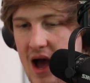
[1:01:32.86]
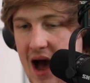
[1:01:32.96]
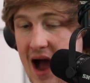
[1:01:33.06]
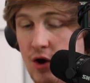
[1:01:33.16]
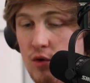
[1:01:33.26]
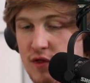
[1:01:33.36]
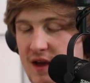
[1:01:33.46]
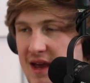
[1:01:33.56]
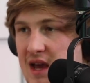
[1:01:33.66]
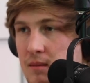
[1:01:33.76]
I don't
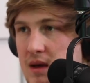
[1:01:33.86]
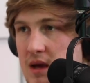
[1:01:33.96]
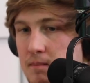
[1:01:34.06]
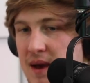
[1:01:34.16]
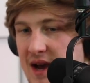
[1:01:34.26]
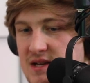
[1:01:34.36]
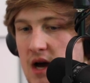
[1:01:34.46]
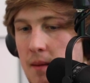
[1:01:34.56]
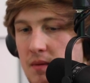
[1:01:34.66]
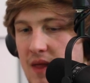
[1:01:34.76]
think it can be picked
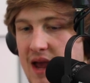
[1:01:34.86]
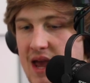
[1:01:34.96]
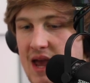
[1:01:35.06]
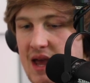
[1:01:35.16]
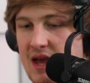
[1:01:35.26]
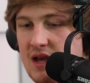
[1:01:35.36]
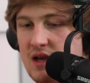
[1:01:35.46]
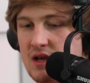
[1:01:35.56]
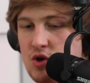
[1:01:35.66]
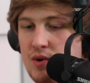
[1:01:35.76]
up like
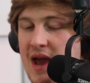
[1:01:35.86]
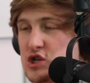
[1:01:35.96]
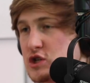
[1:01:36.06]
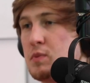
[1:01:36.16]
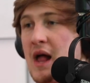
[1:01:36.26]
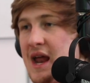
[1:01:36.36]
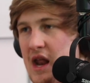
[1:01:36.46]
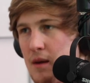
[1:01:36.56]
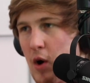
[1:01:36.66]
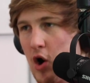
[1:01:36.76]
you can't just play it
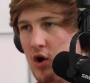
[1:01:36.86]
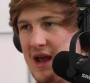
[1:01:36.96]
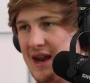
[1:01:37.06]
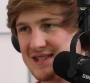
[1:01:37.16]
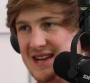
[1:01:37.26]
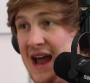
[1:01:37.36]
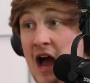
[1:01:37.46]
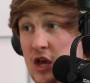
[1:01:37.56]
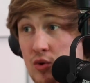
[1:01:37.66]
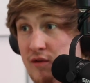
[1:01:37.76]
at a party and it's
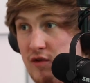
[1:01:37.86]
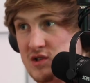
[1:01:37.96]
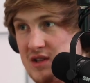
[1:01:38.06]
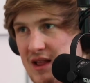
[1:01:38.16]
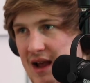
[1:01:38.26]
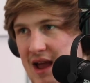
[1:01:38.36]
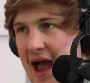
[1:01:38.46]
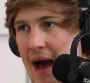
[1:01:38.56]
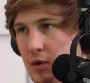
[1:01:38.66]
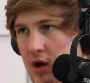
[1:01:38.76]
not universally like
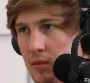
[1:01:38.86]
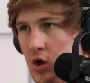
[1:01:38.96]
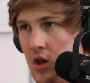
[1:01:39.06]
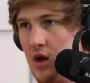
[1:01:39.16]
applicable.